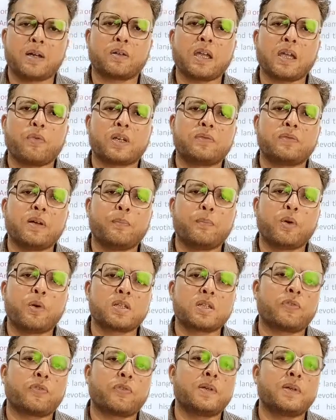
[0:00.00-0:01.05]
Okay, one of the
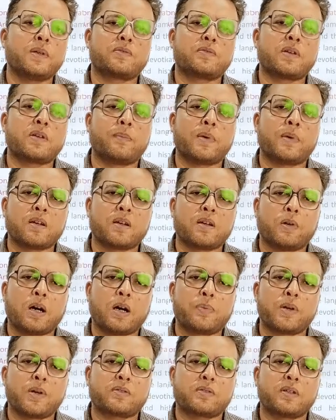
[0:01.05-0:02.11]
most famous dramas of
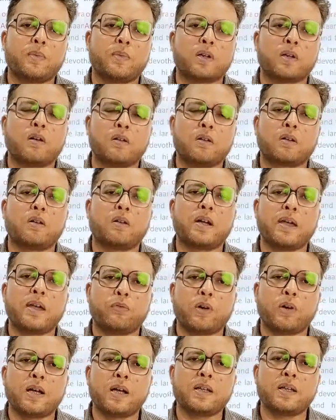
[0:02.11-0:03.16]
Mahapurukh Srimanta Hankardev
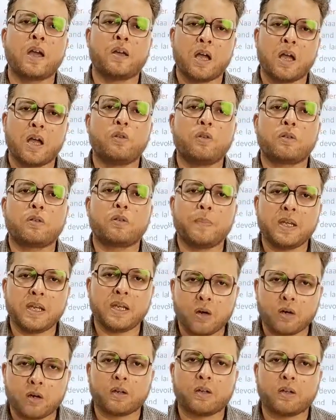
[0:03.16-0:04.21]
was Rukmini
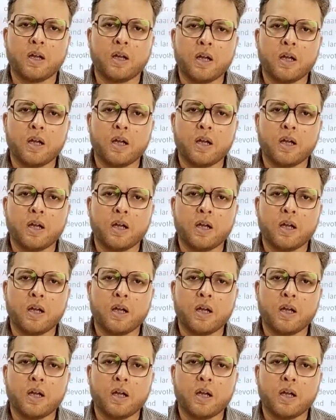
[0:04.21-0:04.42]
Haran.